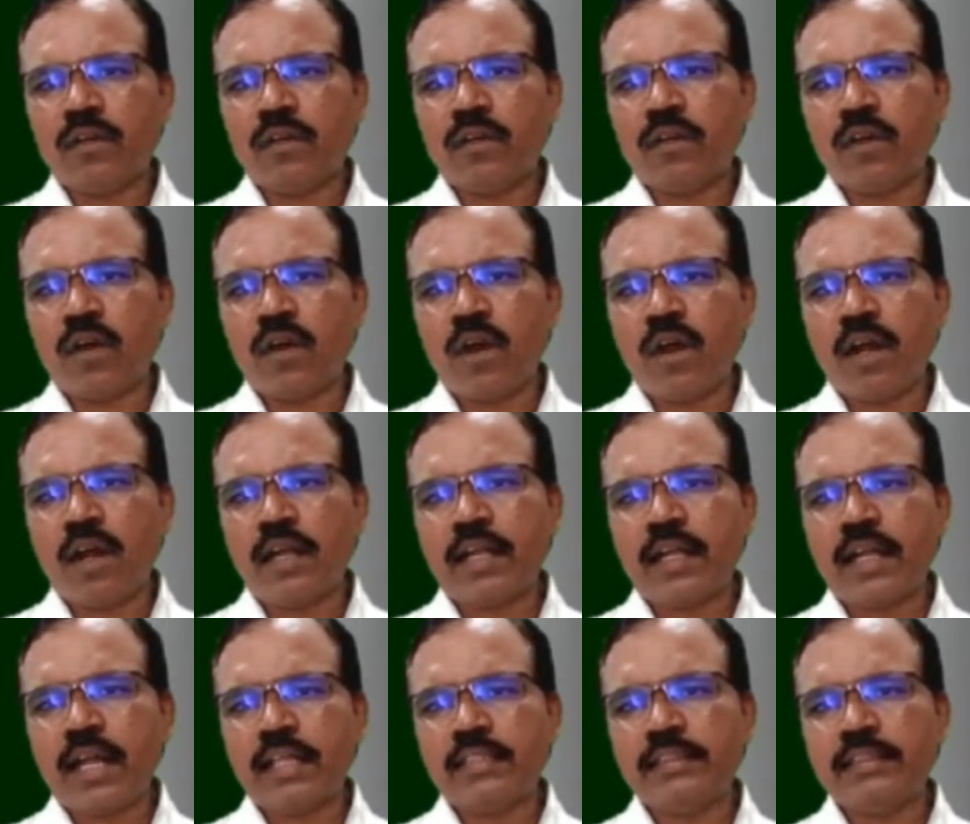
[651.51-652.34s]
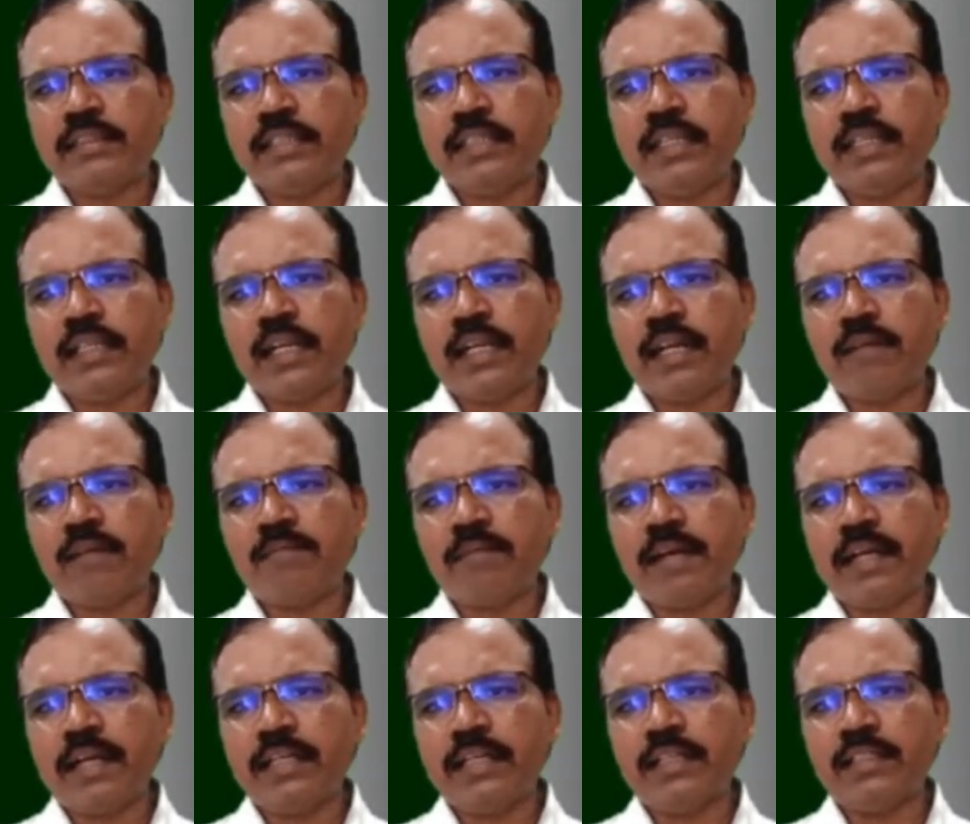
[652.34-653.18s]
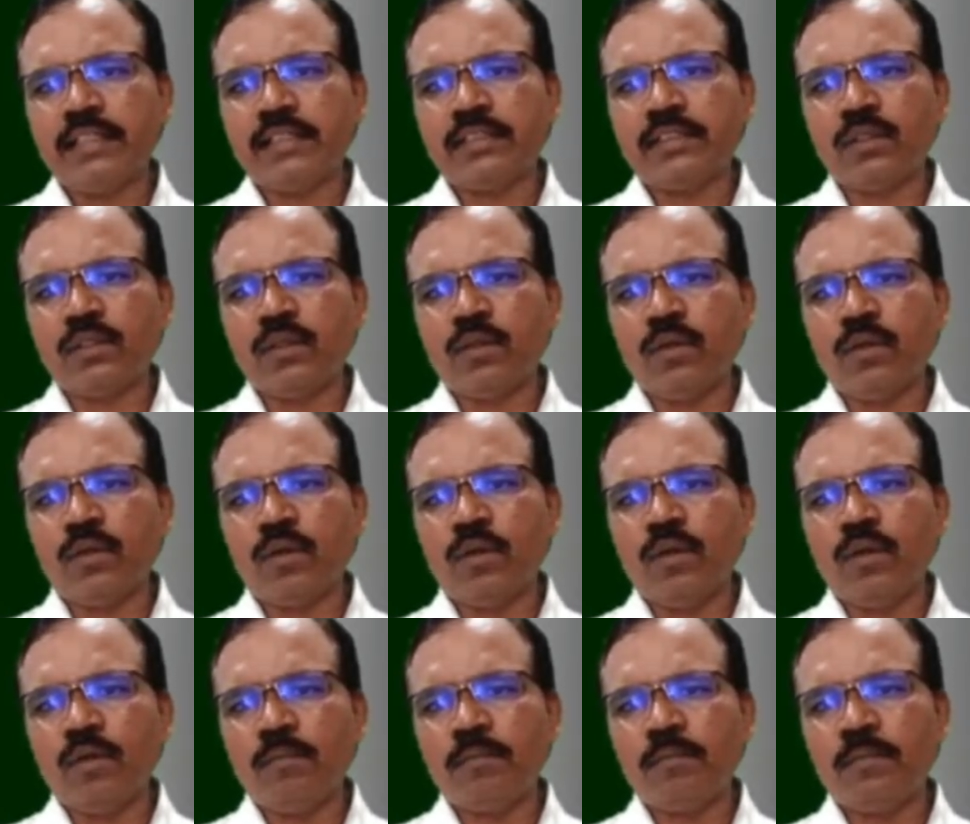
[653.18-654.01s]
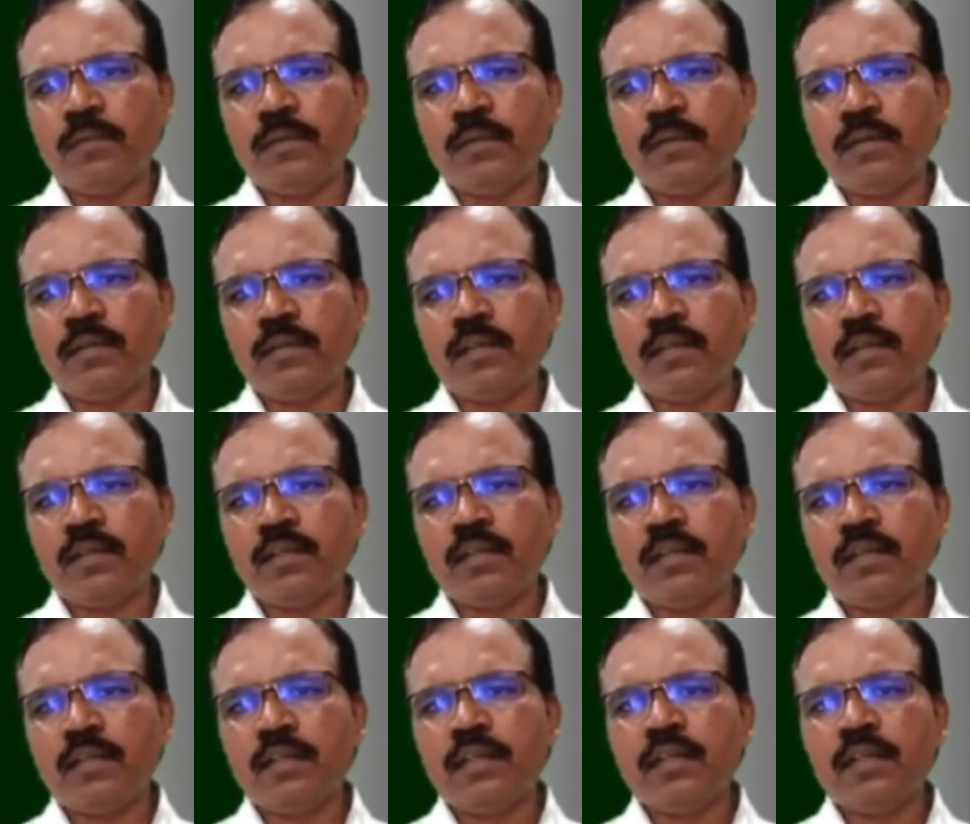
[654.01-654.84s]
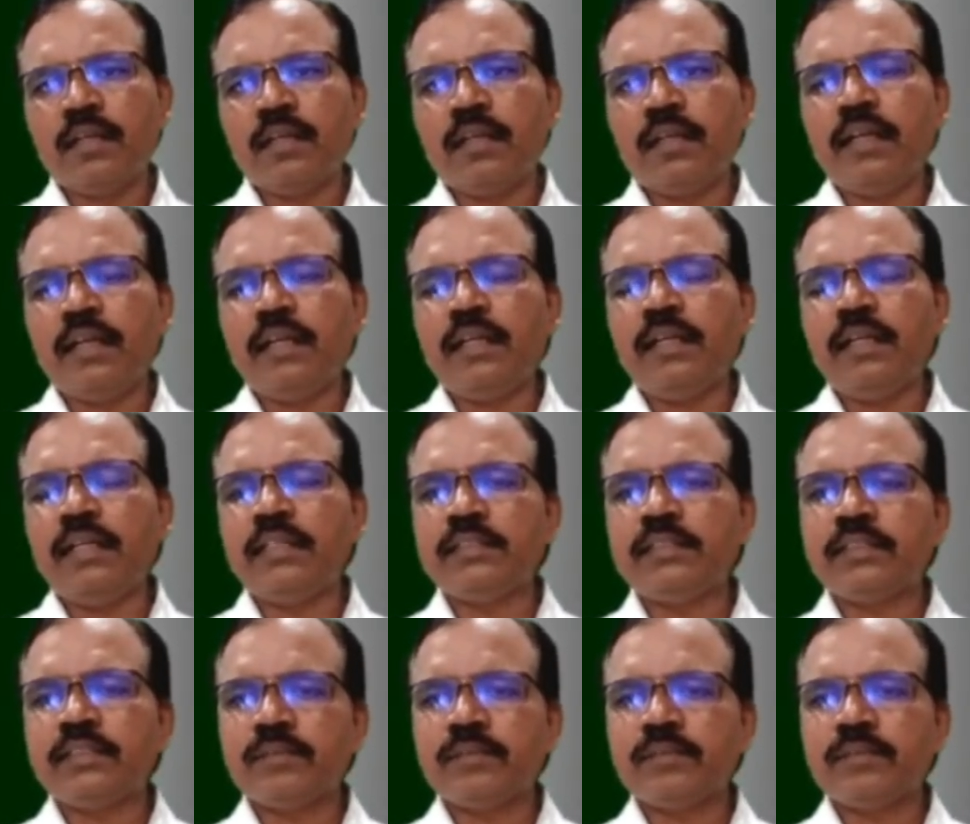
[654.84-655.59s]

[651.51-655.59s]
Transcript: draw tangent and find slope, it is